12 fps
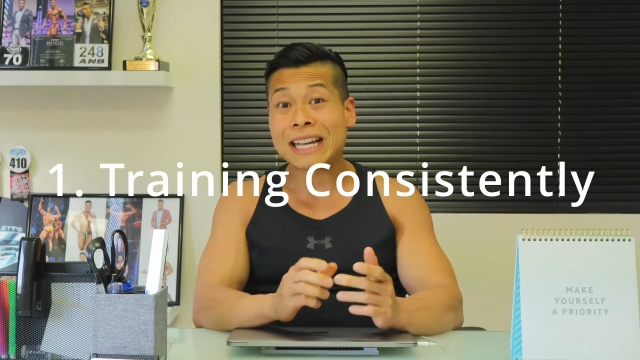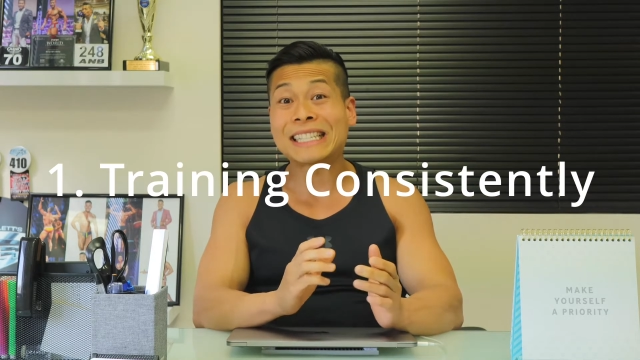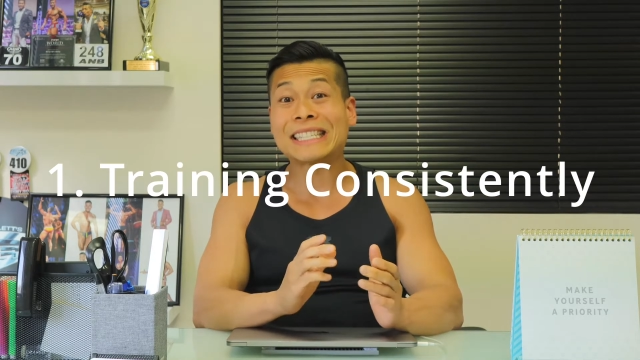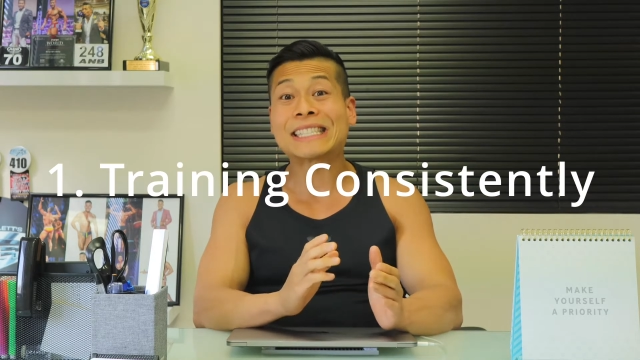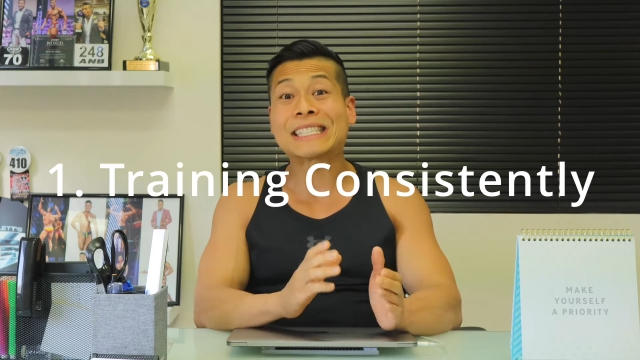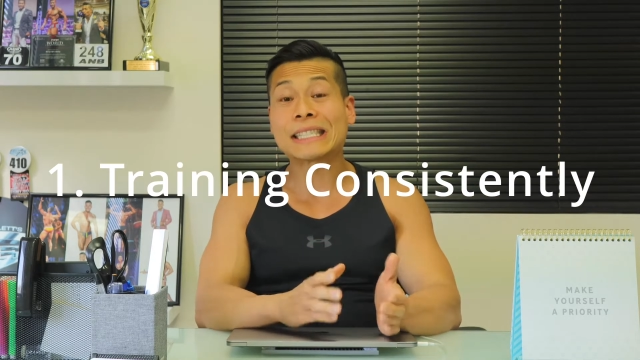
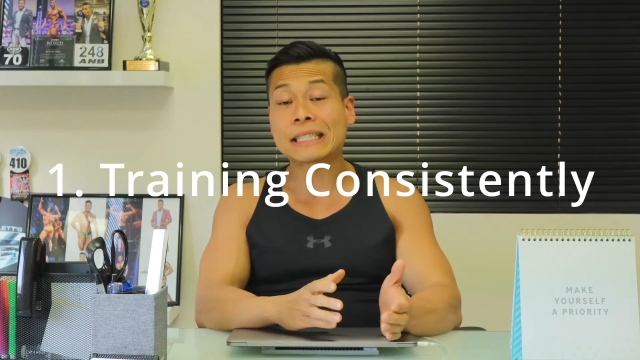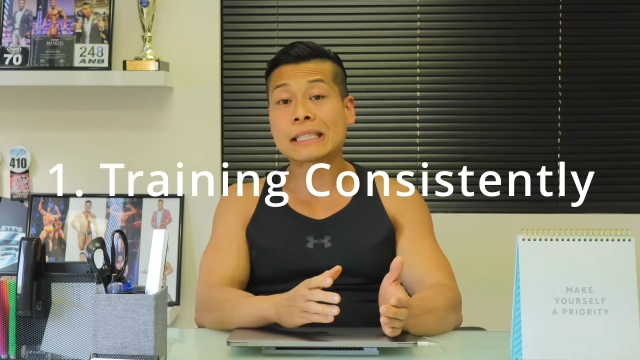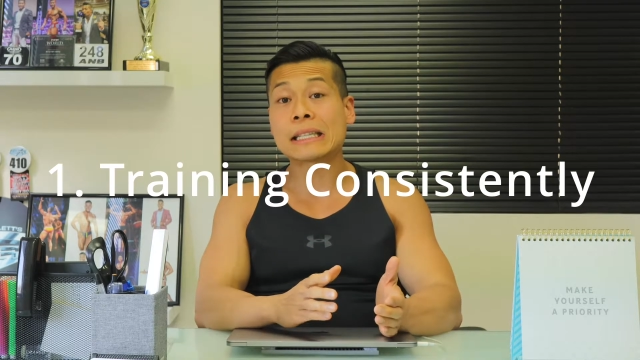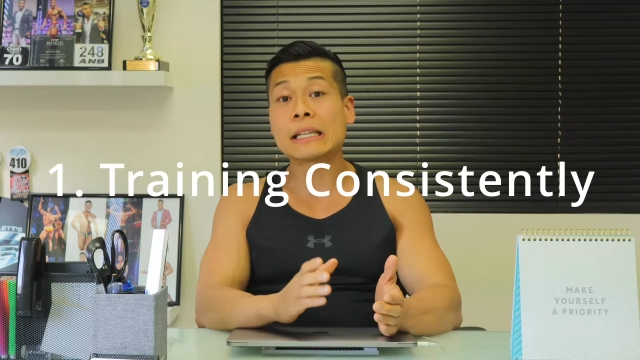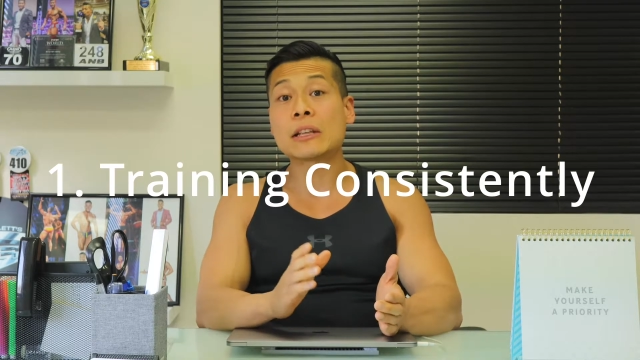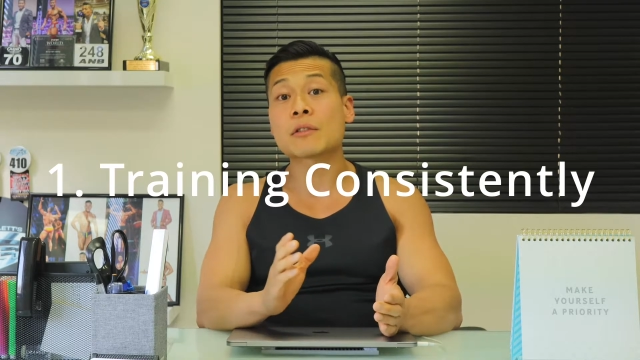
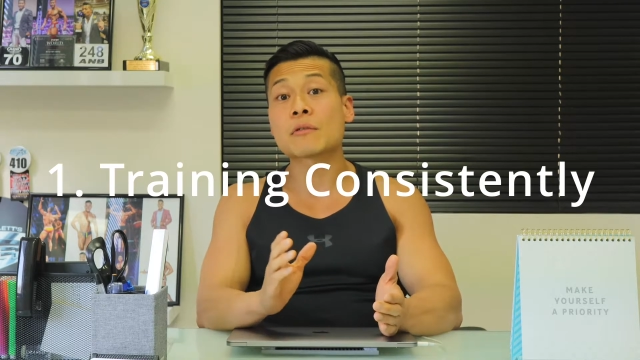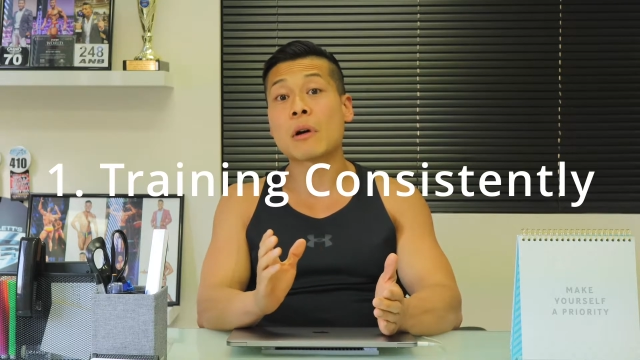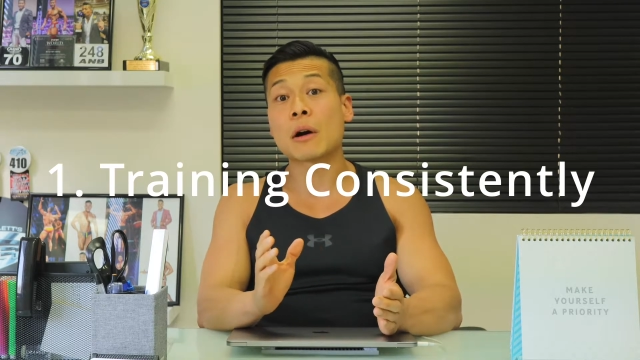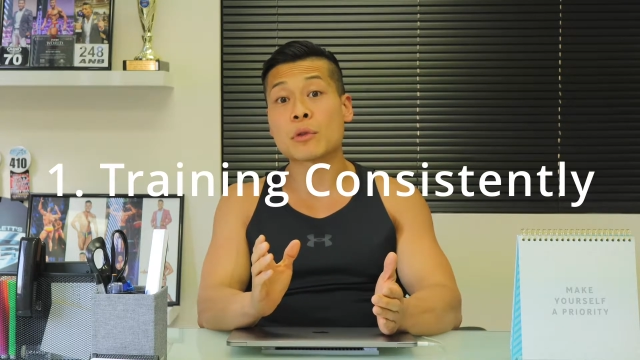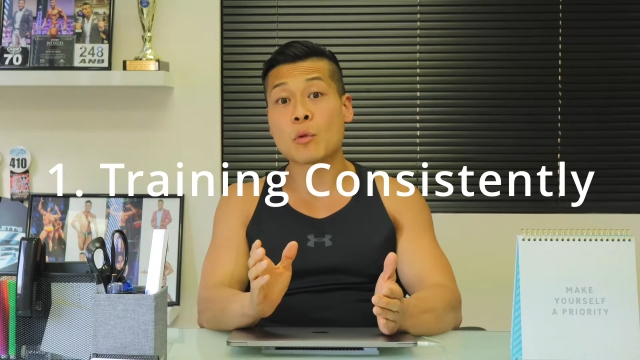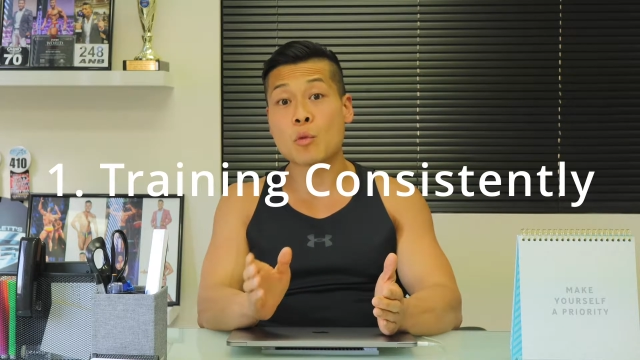consistently
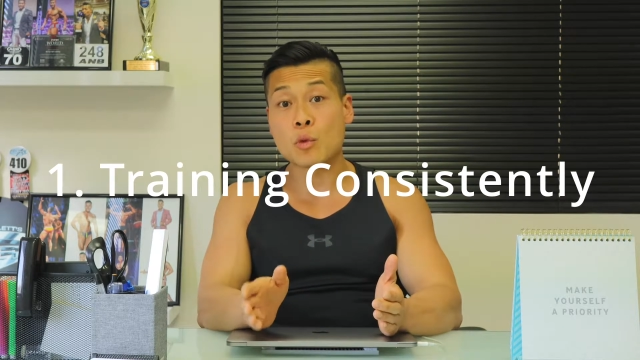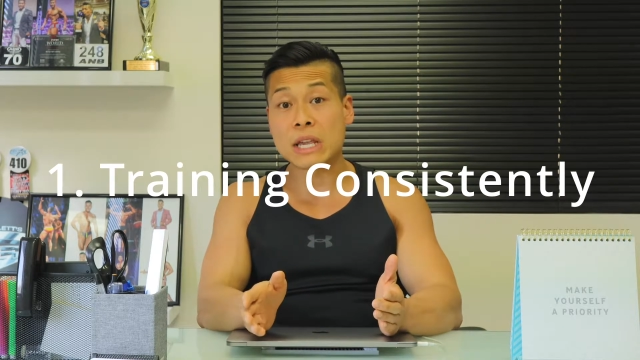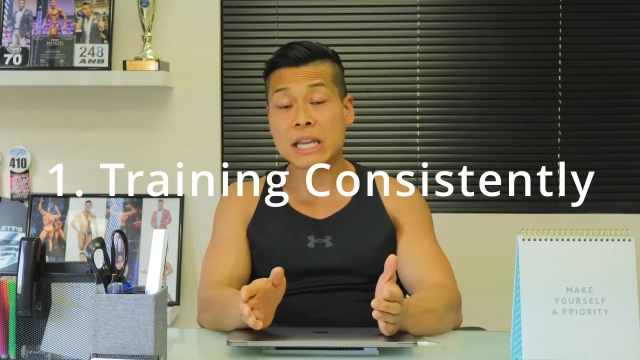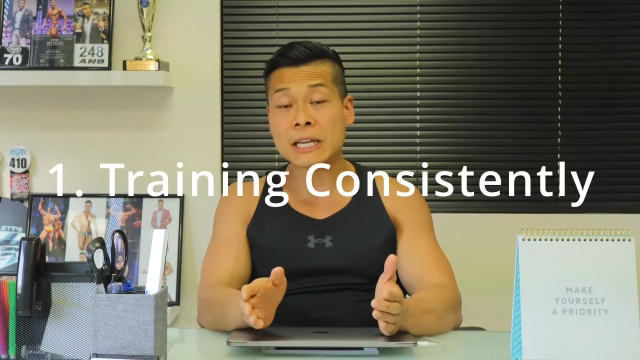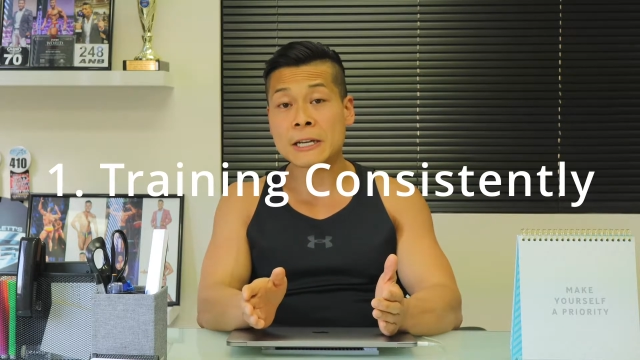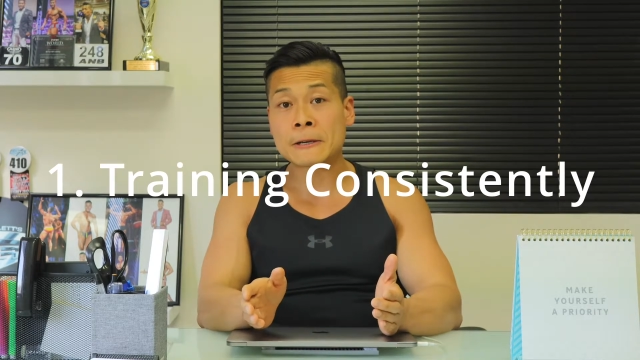throughout the
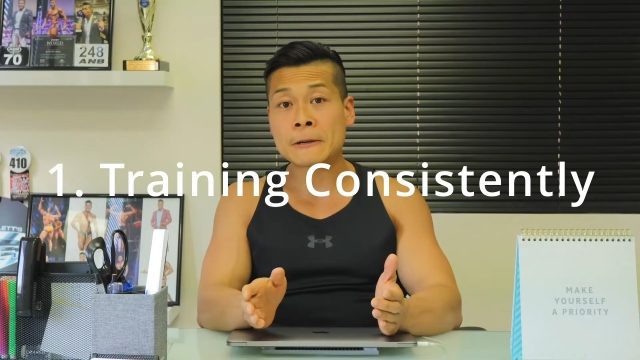week.